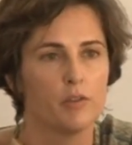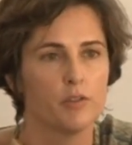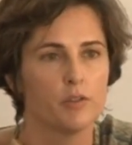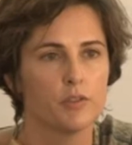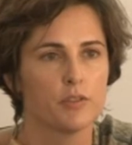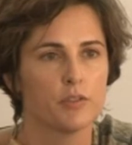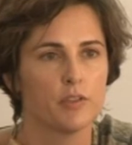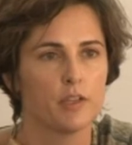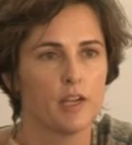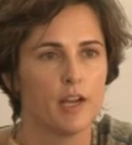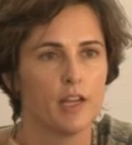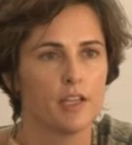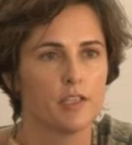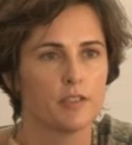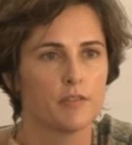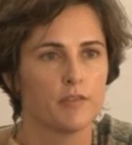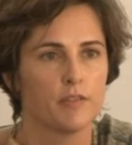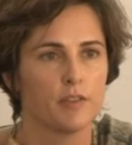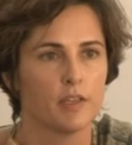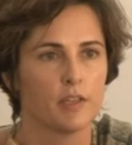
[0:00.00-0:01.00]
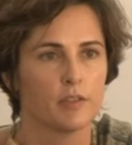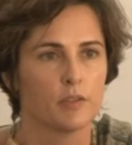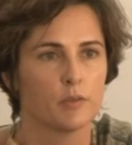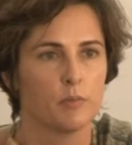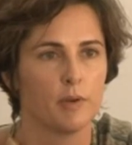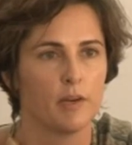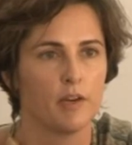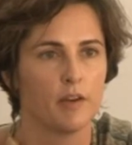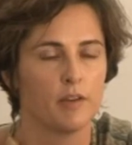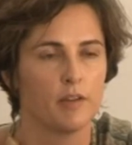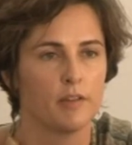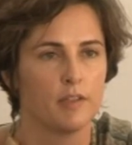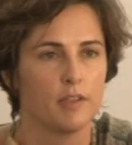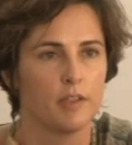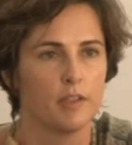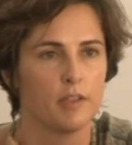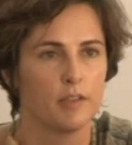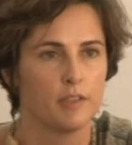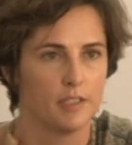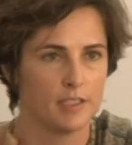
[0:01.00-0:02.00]
those are the kinds of things where
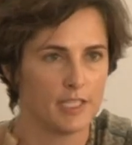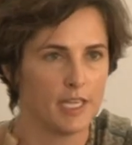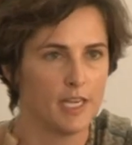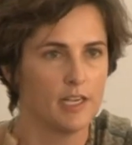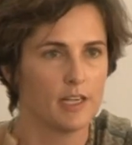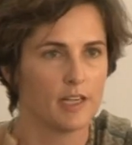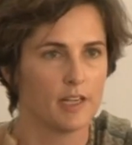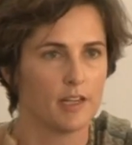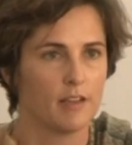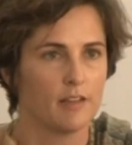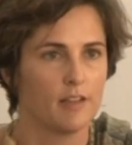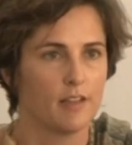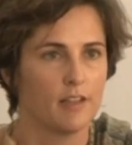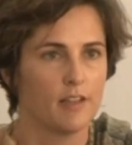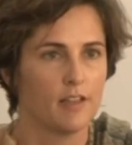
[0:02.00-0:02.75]
the data